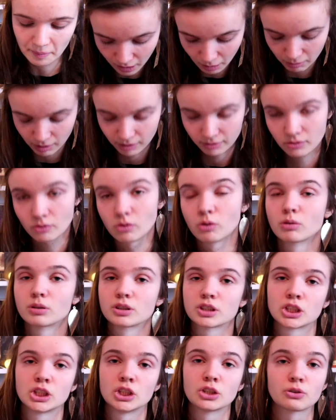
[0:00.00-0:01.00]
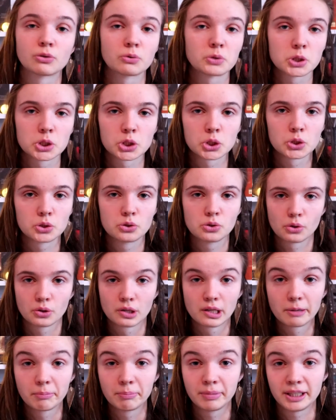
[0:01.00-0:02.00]
But of course your notes should
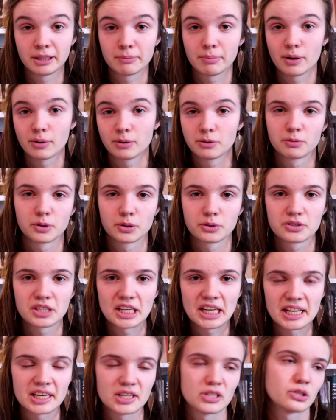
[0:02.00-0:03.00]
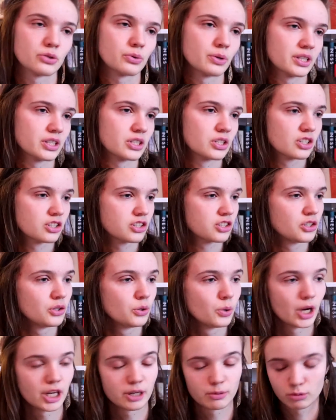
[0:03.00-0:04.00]
only be about what interests
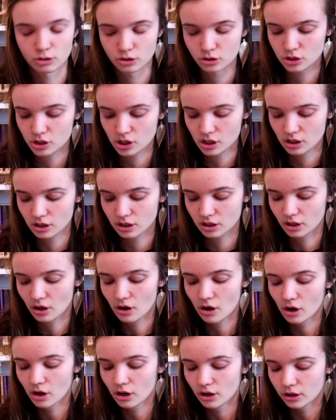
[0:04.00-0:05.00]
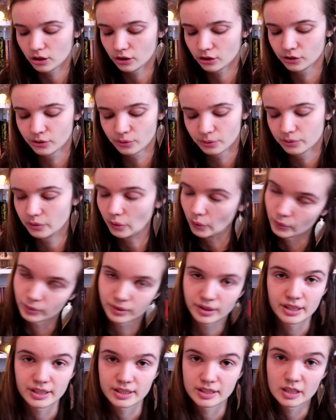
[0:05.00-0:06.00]
you and what you
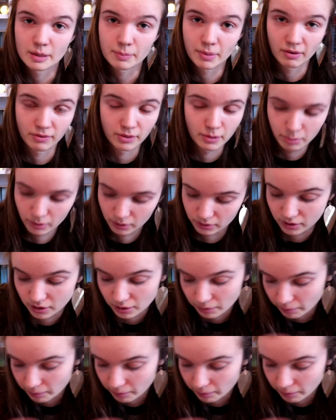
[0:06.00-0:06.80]
notice about the book.